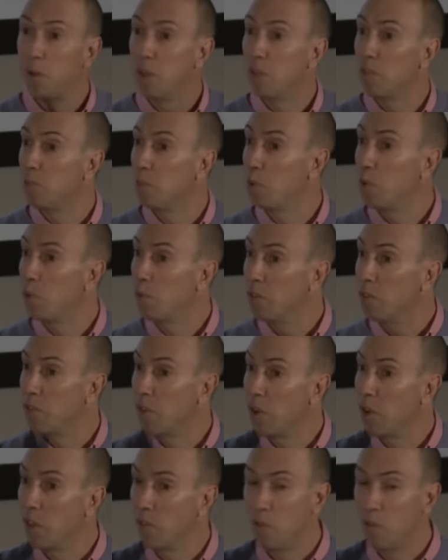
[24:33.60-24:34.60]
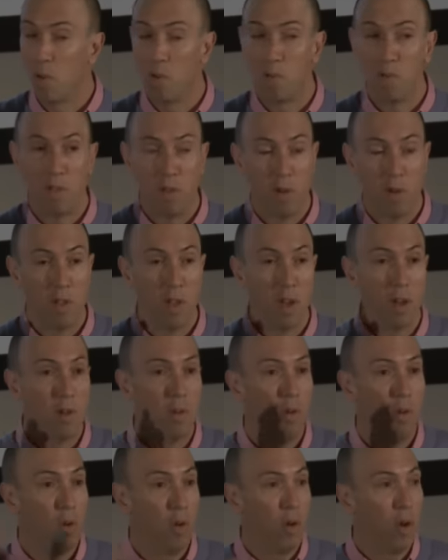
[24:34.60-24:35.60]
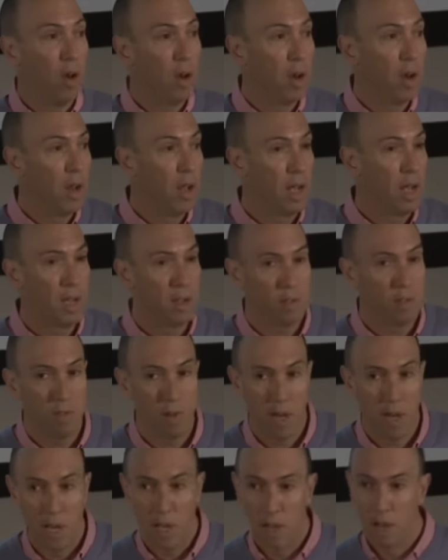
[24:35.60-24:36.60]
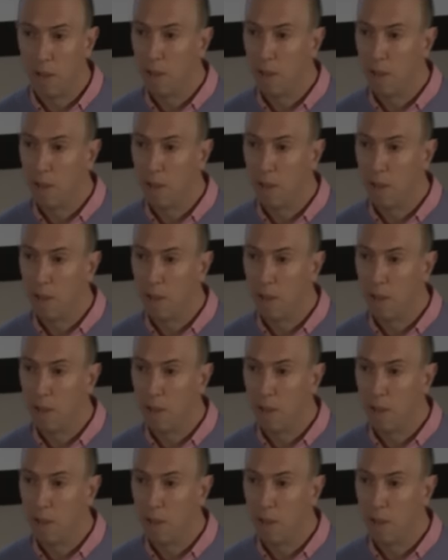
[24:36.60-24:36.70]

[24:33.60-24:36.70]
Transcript: has moved as though they've gone further or not as far.